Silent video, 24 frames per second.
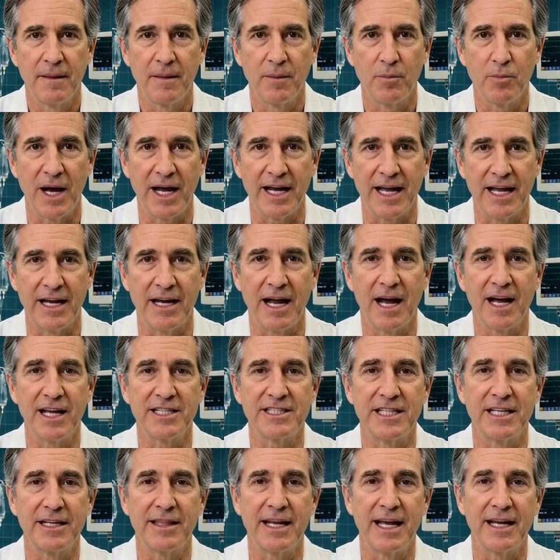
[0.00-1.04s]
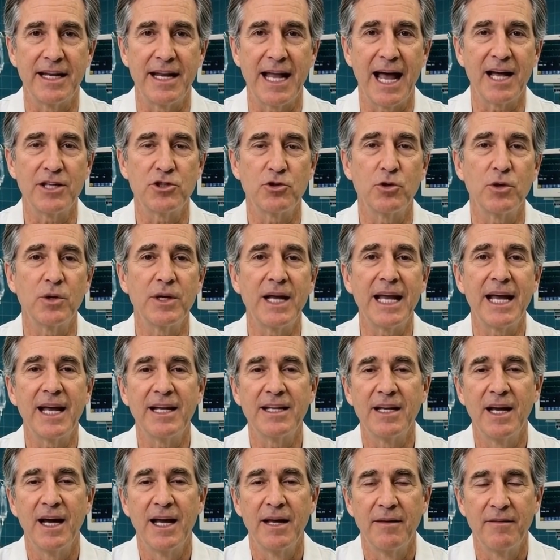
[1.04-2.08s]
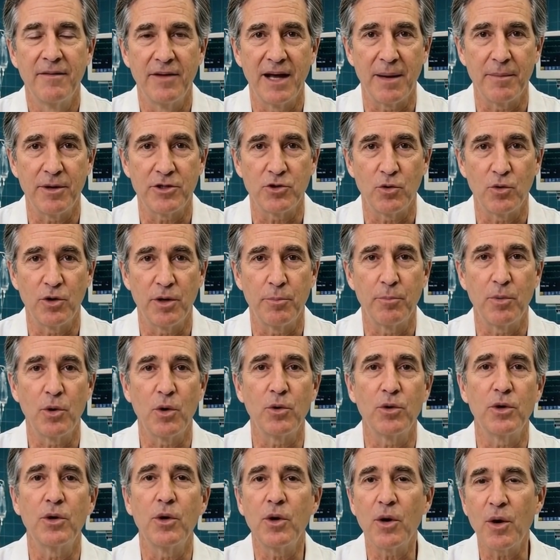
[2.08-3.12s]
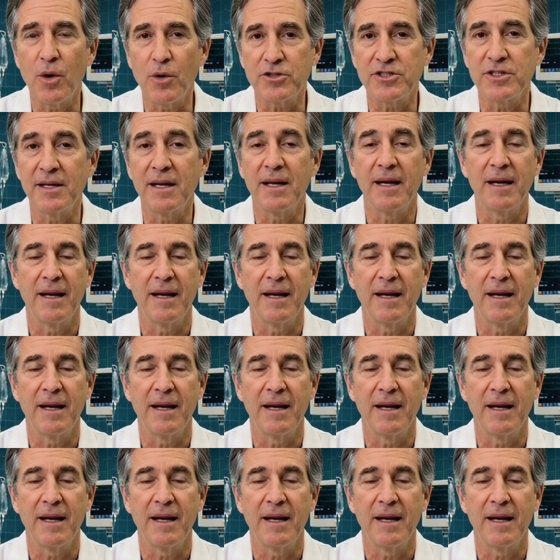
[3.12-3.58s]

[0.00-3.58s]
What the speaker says: recognizing that natural anti-inflammatory protocols